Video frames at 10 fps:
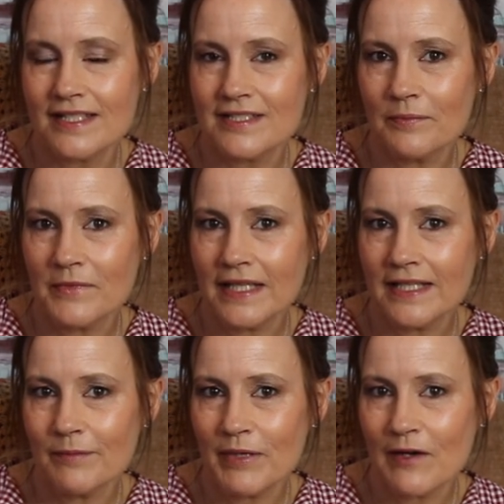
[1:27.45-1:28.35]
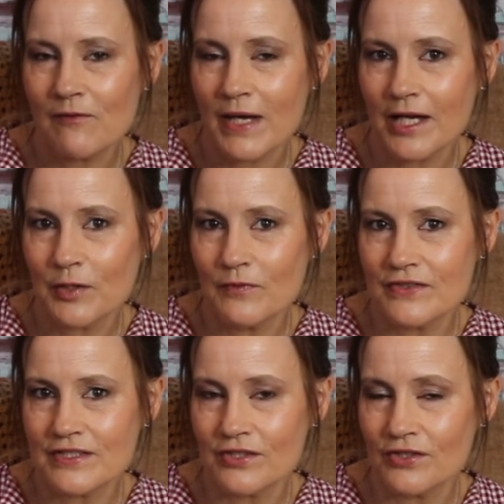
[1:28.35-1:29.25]
It's something a little bit out of my
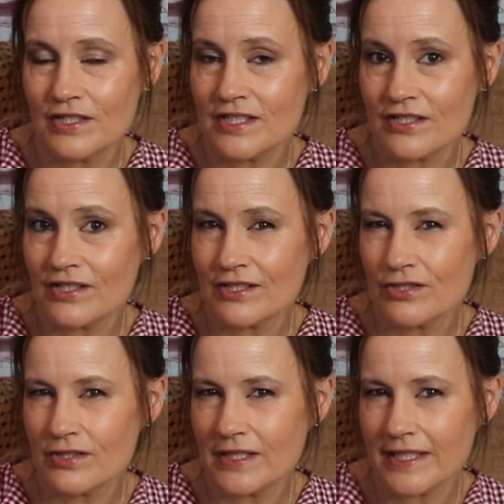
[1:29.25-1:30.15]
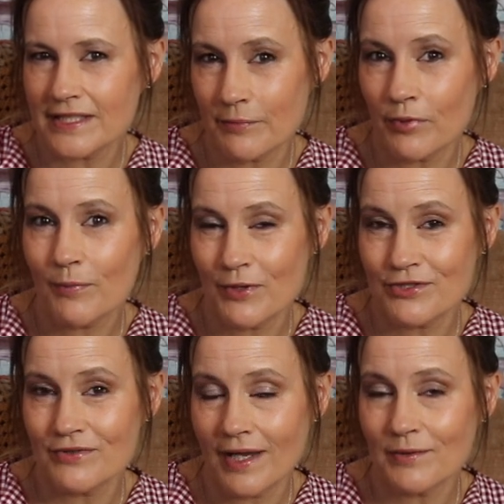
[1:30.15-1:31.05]
comfort zone. It's not like it's a proper,
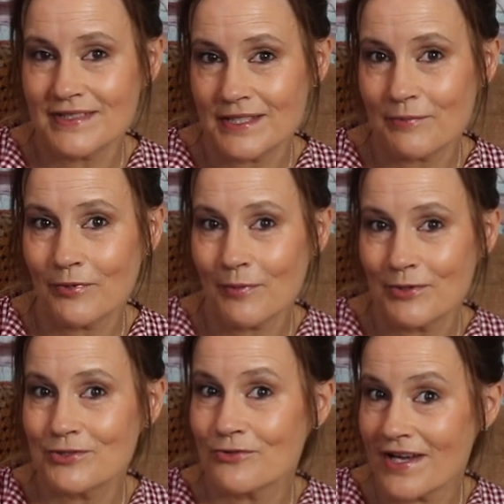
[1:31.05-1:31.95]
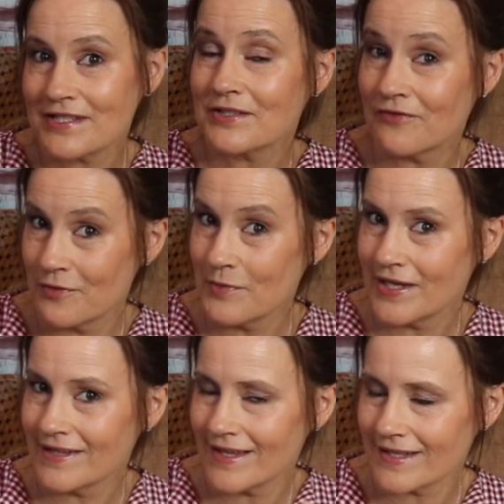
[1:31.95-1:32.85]
I would say it's a proper dress for
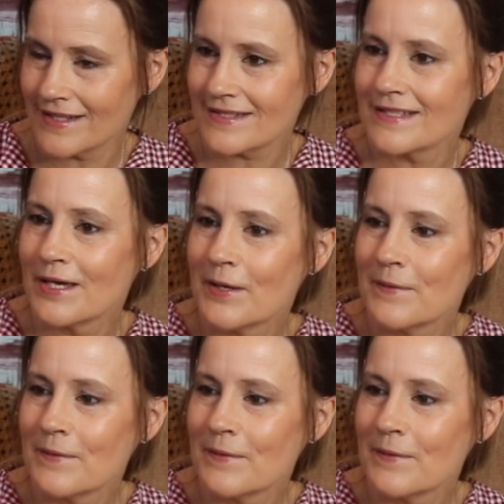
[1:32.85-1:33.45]
me, that is.